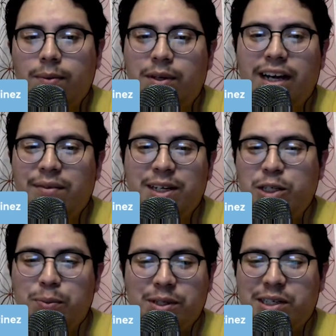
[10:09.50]
Do you have any
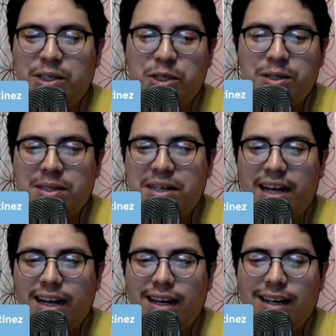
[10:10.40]
superstitions
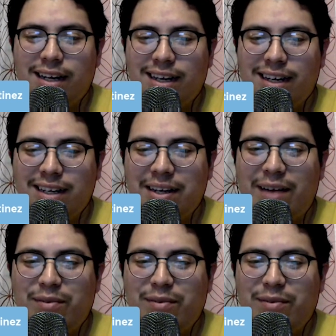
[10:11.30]
that you